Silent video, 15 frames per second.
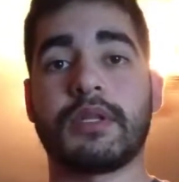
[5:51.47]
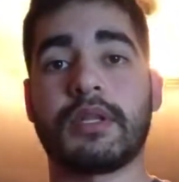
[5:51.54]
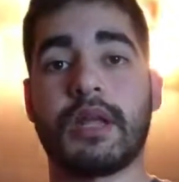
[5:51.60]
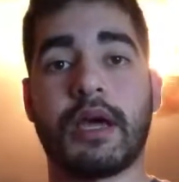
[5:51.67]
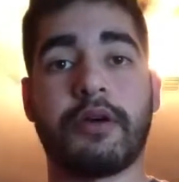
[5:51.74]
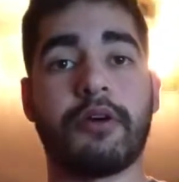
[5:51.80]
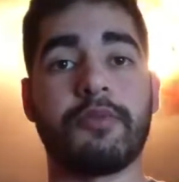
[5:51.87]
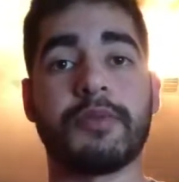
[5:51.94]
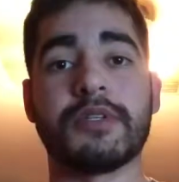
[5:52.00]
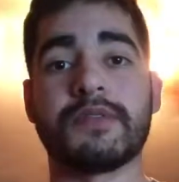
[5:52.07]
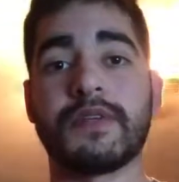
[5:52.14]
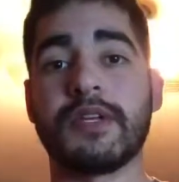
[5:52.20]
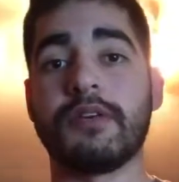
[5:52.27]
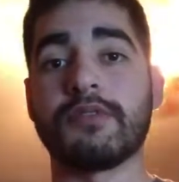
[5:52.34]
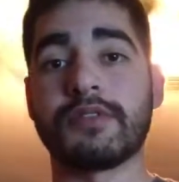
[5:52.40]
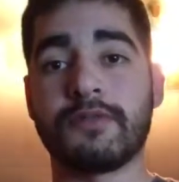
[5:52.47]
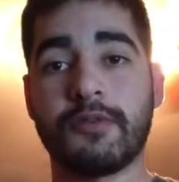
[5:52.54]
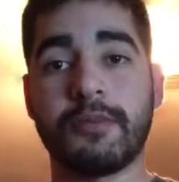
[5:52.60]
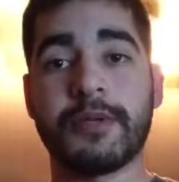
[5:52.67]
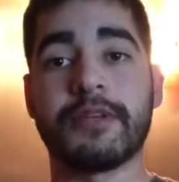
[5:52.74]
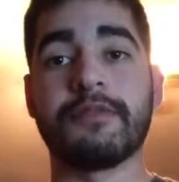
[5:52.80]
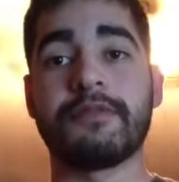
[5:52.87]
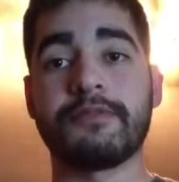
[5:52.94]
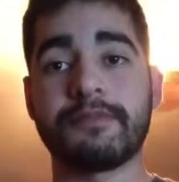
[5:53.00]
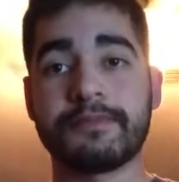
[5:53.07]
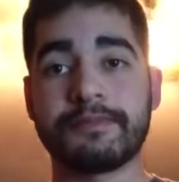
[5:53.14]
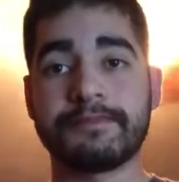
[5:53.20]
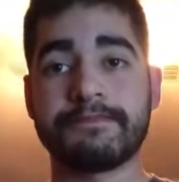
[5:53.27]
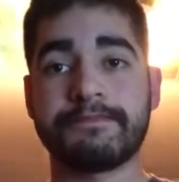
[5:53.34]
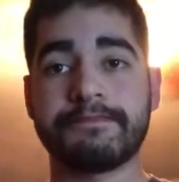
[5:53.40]
I hope this video was informative.
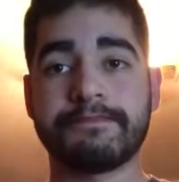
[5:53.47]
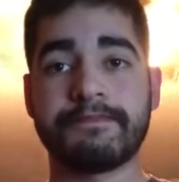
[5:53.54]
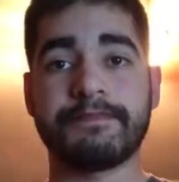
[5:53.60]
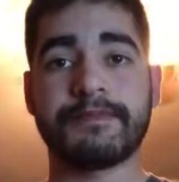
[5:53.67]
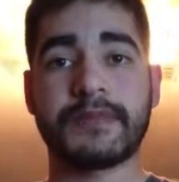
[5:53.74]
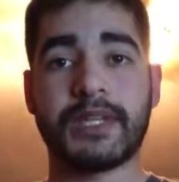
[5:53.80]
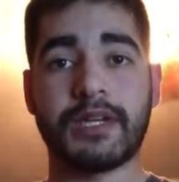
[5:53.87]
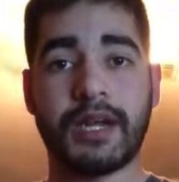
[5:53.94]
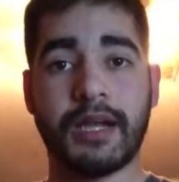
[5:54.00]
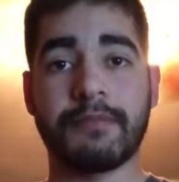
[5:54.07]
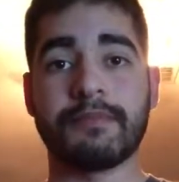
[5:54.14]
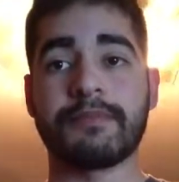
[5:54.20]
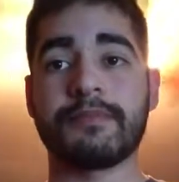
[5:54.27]
Good night.